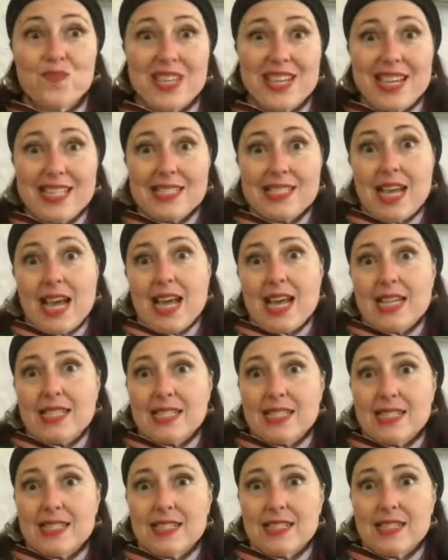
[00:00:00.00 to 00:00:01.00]
It's
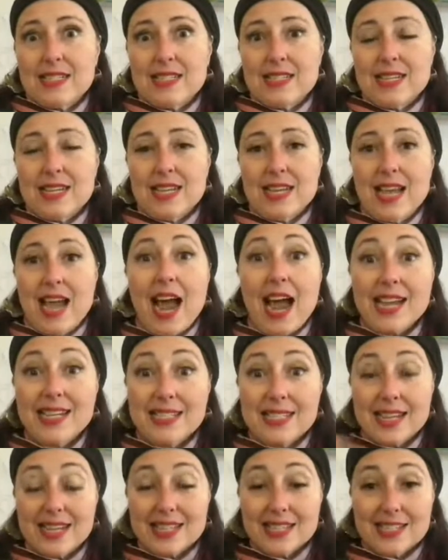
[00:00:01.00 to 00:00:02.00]
gut. I
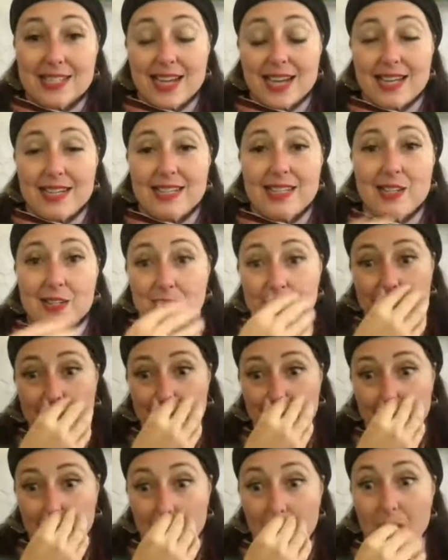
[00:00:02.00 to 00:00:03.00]
say it's gut. You know, some
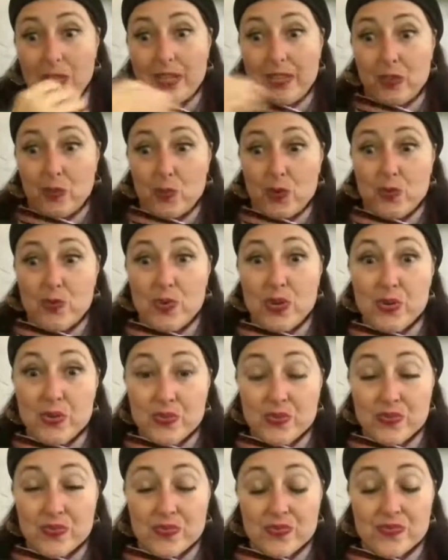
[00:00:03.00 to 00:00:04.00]
people call it the woo
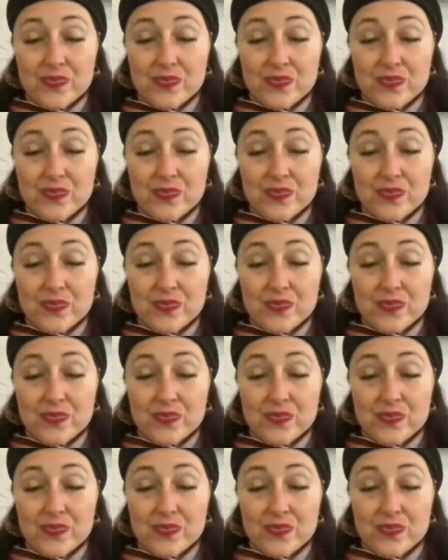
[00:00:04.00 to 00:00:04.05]
woo.